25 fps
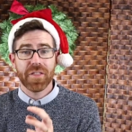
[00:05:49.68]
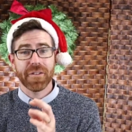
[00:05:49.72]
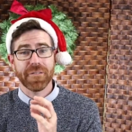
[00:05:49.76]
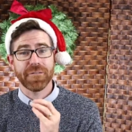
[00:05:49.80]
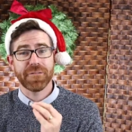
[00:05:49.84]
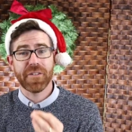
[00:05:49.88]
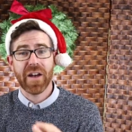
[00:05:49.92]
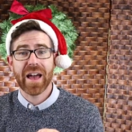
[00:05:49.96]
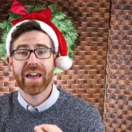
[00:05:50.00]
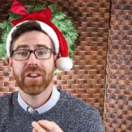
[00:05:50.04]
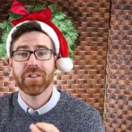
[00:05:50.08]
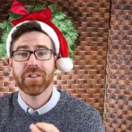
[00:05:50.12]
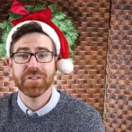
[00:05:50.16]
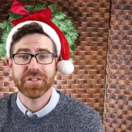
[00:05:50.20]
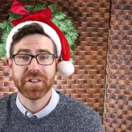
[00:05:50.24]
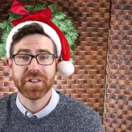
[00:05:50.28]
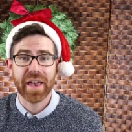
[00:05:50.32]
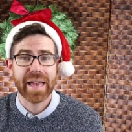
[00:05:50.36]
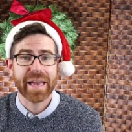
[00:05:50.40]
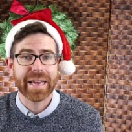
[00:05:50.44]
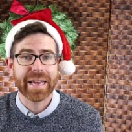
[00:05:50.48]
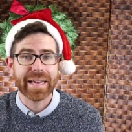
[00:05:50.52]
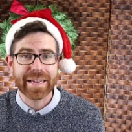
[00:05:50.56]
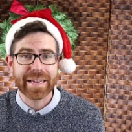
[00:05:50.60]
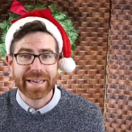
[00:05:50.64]
The final
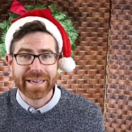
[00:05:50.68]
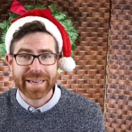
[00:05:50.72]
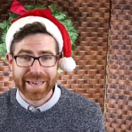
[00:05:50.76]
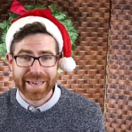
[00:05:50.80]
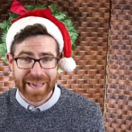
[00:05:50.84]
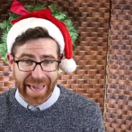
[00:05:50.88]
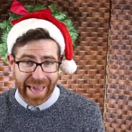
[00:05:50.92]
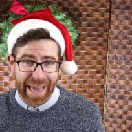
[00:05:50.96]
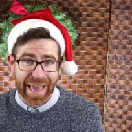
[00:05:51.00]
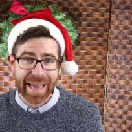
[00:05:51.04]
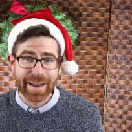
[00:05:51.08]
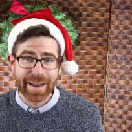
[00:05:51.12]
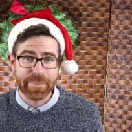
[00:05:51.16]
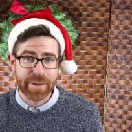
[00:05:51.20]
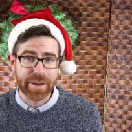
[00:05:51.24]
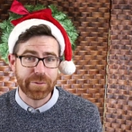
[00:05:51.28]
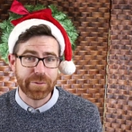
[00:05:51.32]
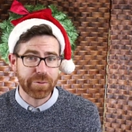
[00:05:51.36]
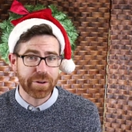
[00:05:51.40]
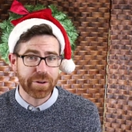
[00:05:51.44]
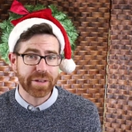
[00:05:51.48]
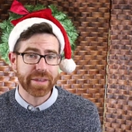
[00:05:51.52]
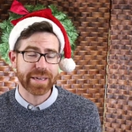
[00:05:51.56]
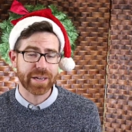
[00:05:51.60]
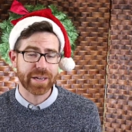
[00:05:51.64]
day can be
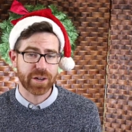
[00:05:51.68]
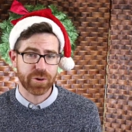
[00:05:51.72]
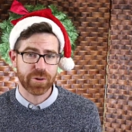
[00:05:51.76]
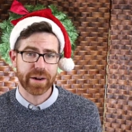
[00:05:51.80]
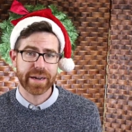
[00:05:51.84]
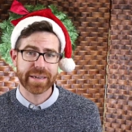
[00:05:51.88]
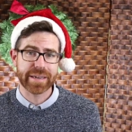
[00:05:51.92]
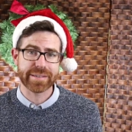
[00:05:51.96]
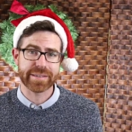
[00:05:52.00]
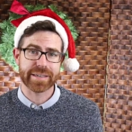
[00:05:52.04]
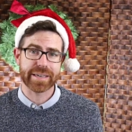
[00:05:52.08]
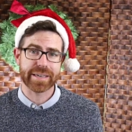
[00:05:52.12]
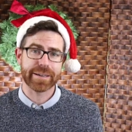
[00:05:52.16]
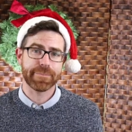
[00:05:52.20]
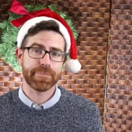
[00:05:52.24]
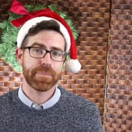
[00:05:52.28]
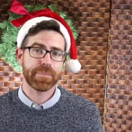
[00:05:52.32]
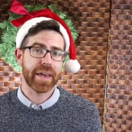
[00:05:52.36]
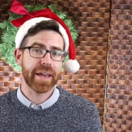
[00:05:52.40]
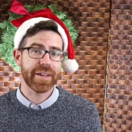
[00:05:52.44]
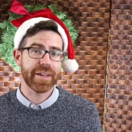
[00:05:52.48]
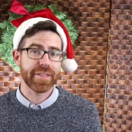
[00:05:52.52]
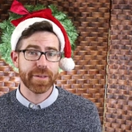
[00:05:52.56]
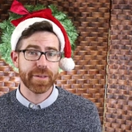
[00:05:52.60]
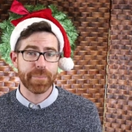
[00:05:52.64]
really crazy.
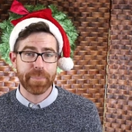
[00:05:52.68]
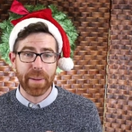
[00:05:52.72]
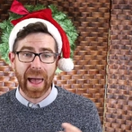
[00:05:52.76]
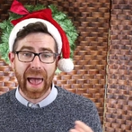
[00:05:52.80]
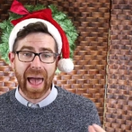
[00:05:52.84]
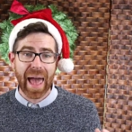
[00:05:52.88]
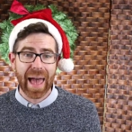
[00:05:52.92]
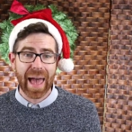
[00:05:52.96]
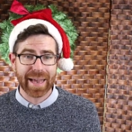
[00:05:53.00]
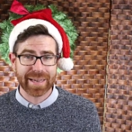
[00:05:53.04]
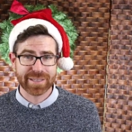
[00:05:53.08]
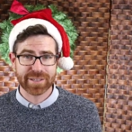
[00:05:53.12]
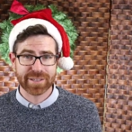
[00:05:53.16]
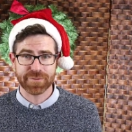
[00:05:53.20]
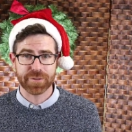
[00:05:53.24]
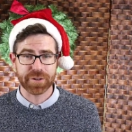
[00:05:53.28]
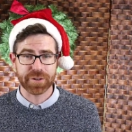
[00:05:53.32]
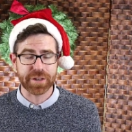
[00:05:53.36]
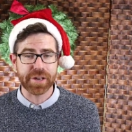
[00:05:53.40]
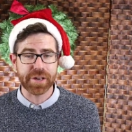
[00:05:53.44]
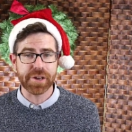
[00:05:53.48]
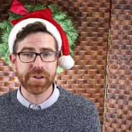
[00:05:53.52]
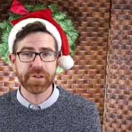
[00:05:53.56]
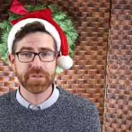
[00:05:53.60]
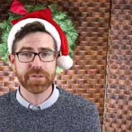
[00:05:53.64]
In the past, for
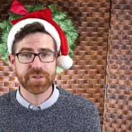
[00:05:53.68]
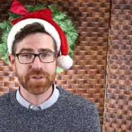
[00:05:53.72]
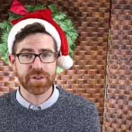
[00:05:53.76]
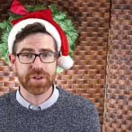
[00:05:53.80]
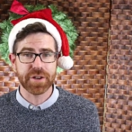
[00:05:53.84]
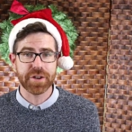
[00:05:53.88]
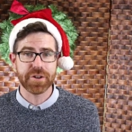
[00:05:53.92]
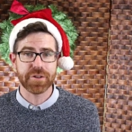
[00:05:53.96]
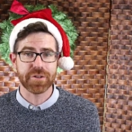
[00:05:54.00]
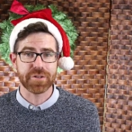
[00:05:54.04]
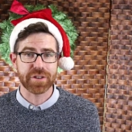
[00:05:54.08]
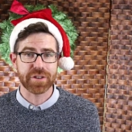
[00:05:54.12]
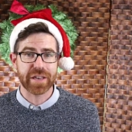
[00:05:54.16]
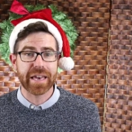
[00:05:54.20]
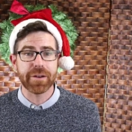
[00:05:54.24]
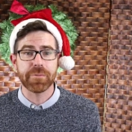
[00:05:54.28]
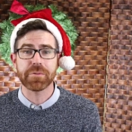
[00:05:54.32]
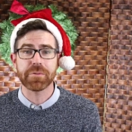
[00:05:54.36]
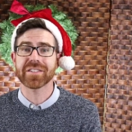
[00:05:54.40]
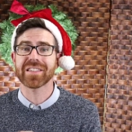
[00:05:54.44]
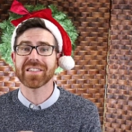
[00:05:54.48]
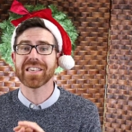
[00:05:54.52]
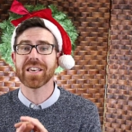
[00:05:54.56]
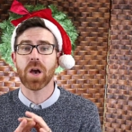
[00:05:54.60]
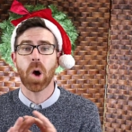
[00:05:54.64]
years and years, it
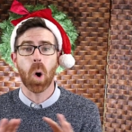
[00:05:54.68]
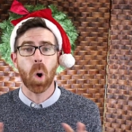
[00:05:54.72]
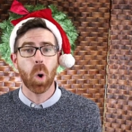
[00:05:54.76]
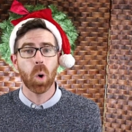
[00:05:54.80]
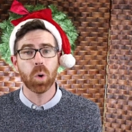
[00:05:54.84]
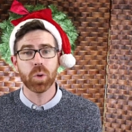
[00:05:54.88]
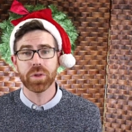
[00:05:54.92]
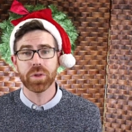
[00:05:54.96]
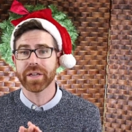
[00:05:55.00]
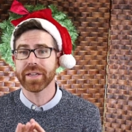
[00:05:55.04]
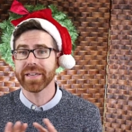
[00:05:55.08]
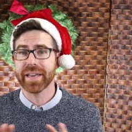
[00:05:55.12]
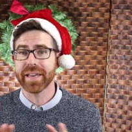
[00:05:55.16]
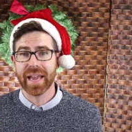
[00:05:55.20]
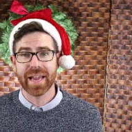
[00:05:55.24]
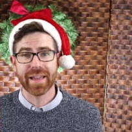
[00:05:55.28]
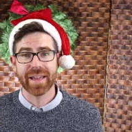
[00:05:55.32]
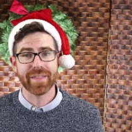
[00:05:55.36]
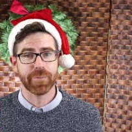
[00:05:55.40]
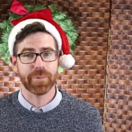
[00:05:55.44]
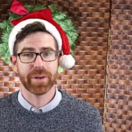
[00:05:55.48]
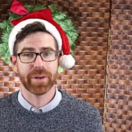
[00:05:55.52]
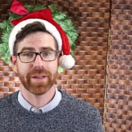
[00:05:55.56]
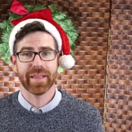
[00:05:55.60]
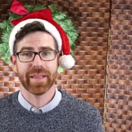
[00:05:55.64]
was the only day
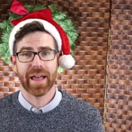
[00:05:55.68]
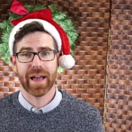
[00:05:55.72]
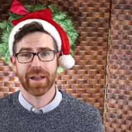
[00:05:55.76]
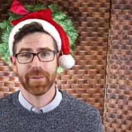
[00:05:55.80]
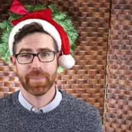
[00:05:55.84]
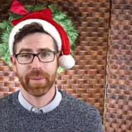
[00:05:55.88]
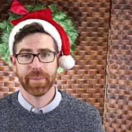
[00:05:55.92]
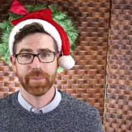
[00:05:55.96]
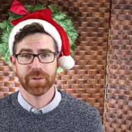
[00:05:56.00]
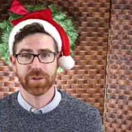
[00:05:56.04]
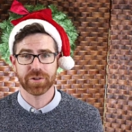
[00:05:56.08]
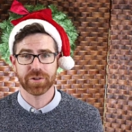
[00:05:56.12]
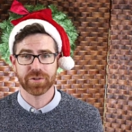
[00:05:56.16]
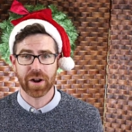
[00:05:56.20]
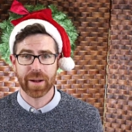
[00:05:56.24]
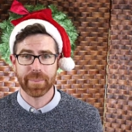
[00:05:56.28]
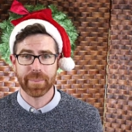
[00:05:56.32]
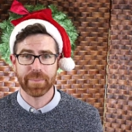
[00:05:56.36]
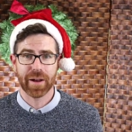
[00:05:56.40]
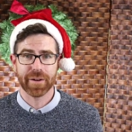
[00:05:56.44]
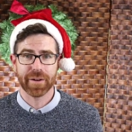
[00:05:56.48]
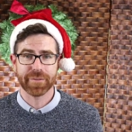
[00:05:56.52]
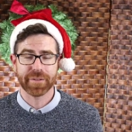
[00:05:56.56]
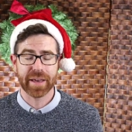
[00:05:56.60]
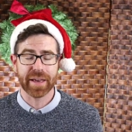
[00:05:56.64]
that we allowed people to
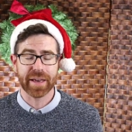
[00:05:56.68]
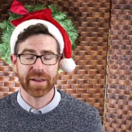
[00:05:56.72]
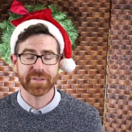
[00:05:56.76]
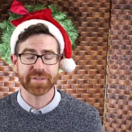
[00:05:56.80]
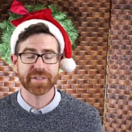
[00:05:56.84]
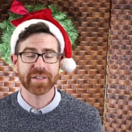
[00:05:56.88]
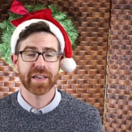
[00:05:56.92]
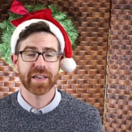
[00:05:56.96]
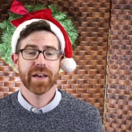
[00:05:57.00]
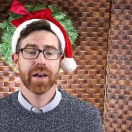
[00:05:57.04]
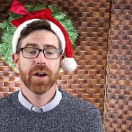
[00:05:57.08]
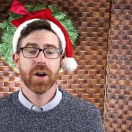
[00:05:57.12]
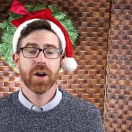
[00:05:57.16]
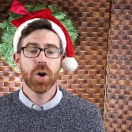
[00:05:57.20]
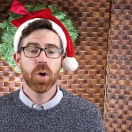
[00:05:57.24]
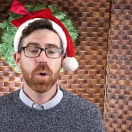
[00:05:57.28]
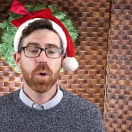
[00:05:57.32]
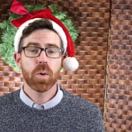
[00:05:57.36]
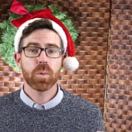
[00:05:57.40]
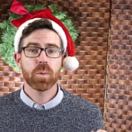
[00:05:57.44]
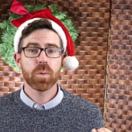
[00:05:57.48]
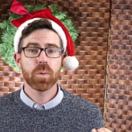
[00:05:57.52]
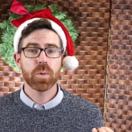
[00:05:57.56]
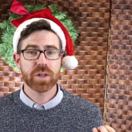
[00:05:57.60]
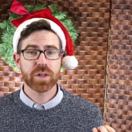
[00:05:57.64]
drop off gifts,
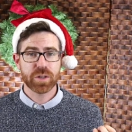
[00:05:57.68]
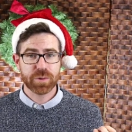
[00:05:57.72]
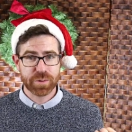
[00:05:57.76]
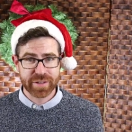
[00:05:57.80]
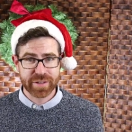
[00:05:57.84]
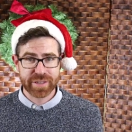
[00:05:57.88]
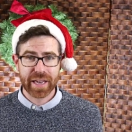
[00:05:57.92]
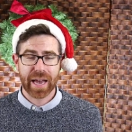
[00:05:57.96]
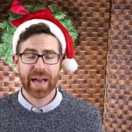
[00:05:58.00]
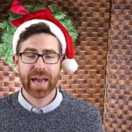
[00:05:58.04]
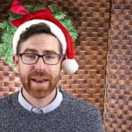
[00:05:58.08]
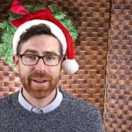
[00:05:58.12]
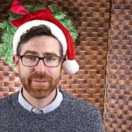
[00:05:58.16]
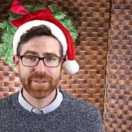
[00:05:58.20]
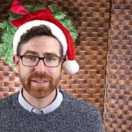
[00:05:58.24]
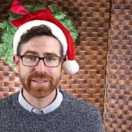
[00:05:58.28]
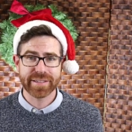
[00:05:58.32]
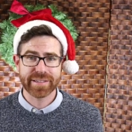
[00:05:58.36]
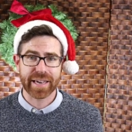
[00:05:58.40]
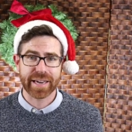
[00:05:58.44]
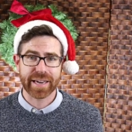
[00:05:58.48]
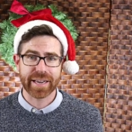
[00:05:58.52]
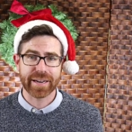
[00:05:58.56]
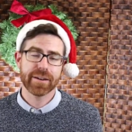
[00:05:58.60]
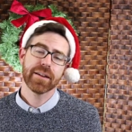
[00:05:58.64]
which was kind of
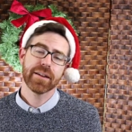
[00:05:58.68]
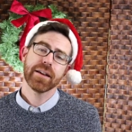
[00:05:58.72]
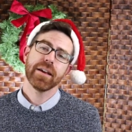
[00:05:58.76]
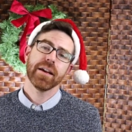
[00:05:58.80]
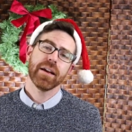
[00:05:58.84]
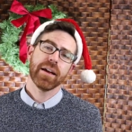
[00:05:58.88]
insane.